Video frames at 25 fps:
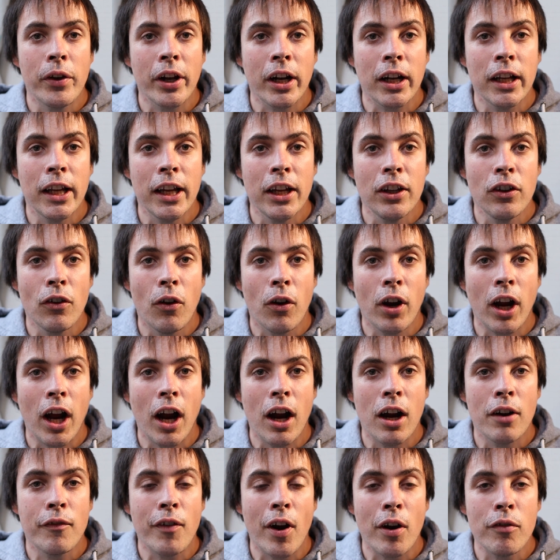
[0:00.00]
to clean your
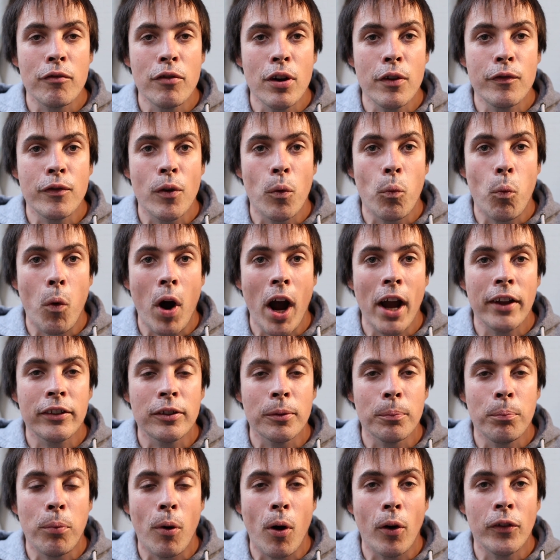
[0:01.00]
caravan roof and why it's
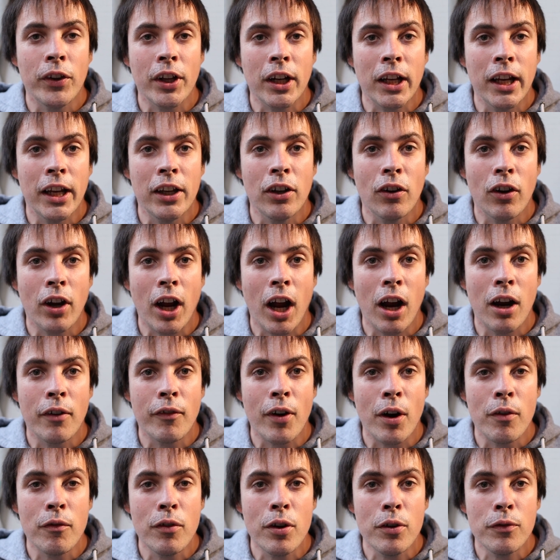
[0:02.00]
important to clean your
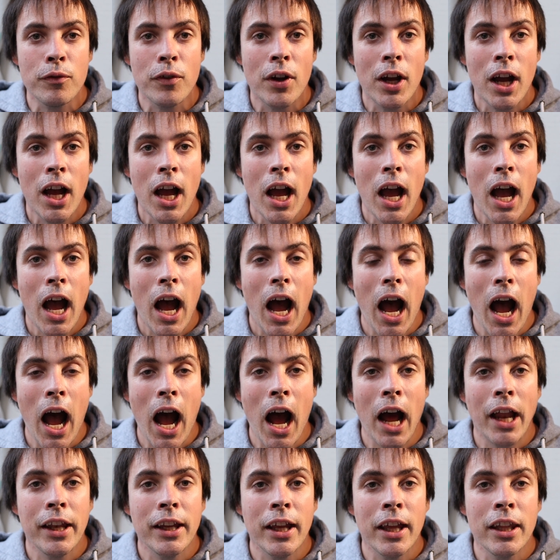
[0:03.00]
caravan roof.
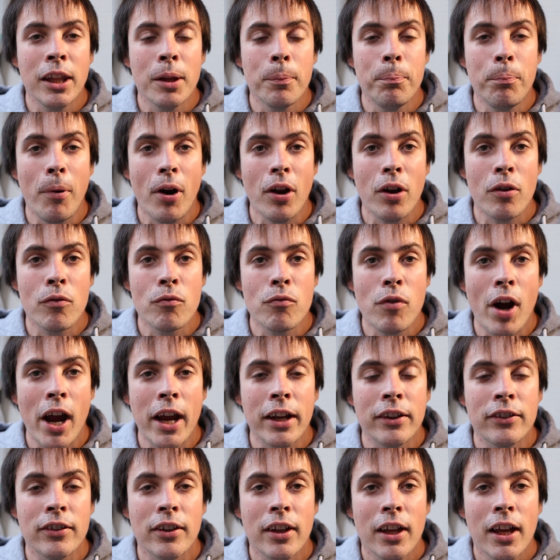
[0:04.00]
And in the bottom
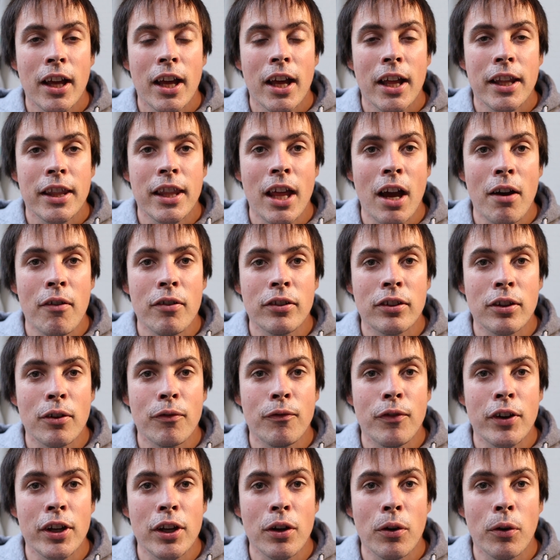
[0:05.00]
right, there is a
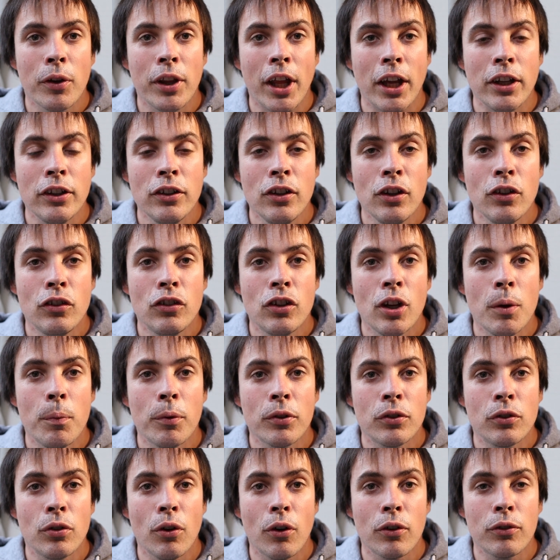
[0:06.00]
video that YouTube
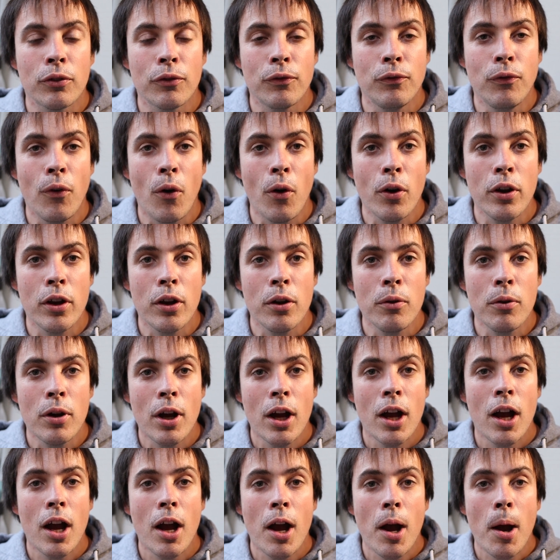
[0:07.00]
has chosen for you.
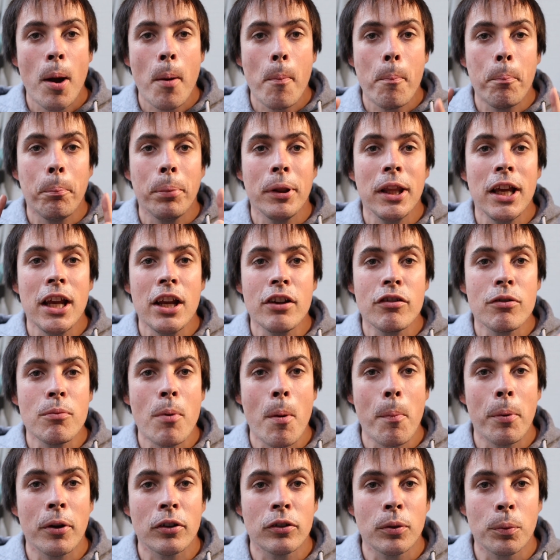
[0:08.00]
Please
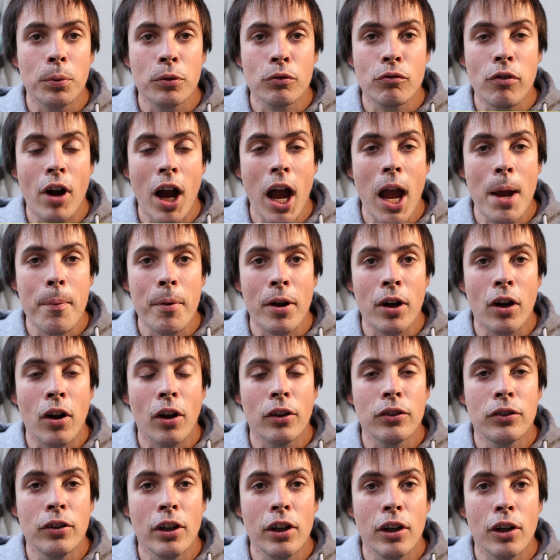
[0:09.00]
remember to subscribe and
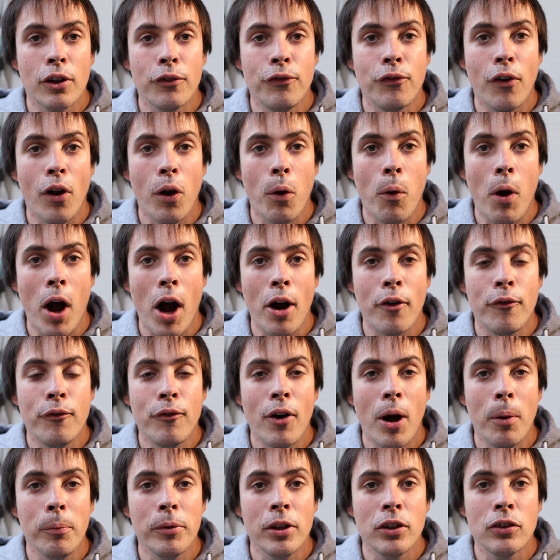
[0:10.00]
continue to follow our
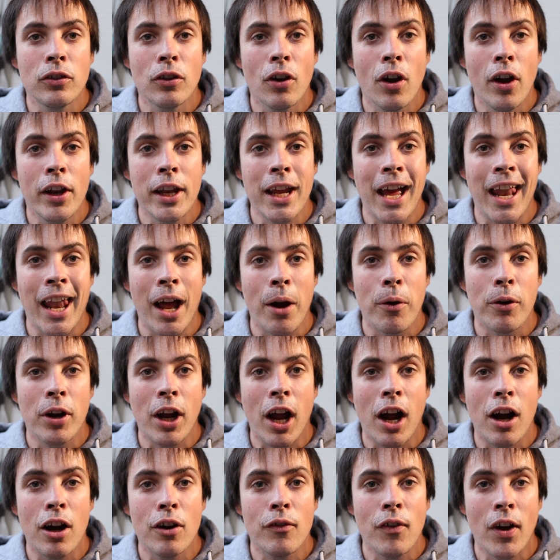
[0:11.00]
family journey and our
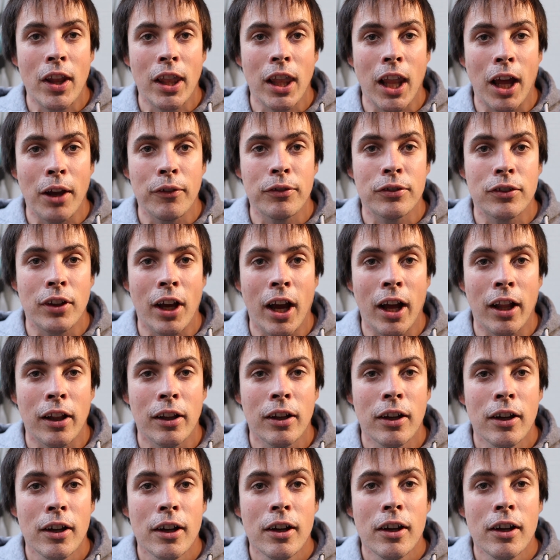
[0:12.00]
caravan lifestyle.